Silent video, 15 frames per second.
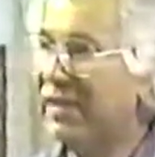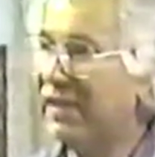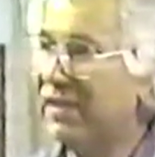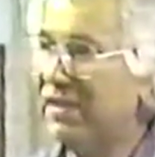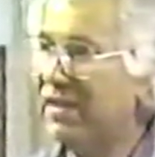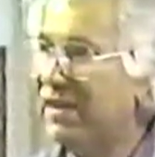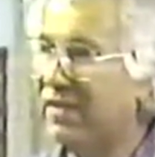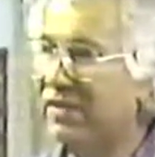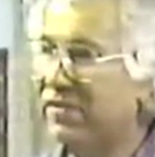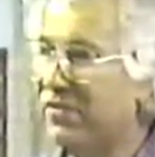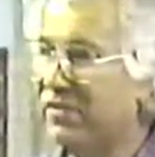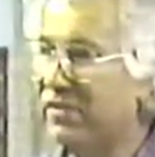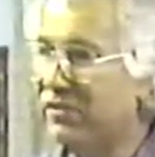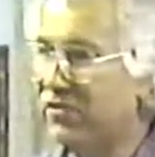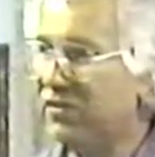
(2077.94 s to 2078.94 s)
right now,
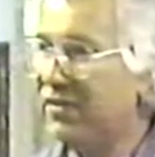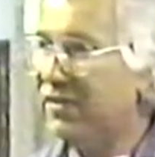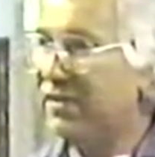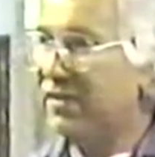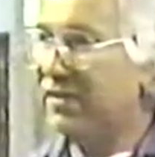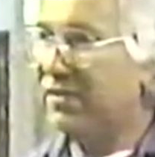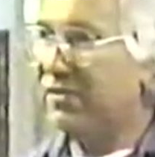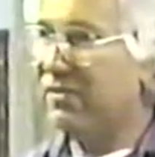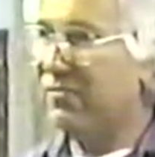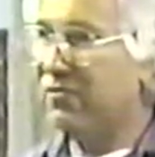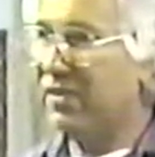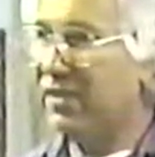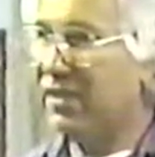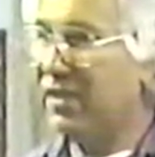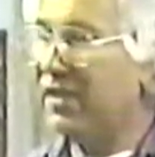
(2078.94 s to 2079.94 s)
you can share
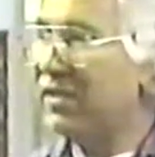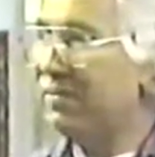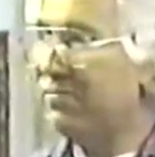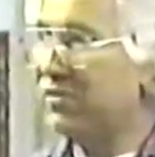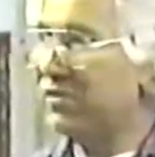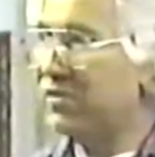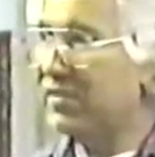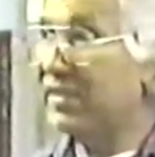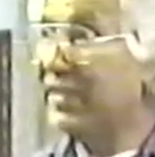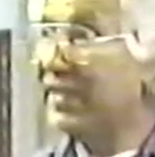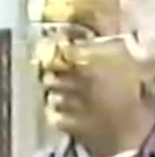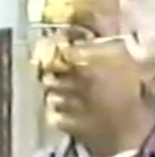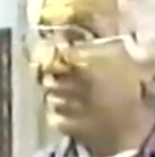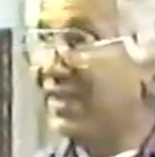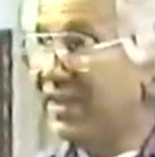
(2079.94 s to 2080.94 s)
with any person
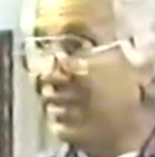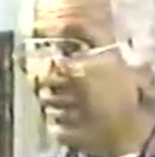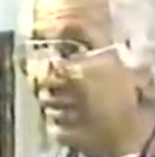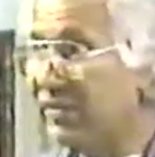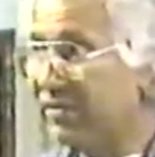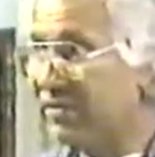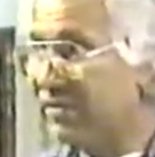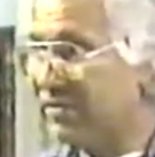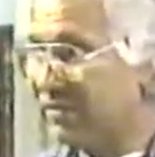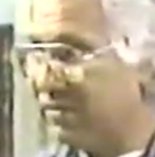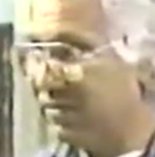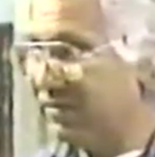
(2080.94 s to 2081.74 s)
in any church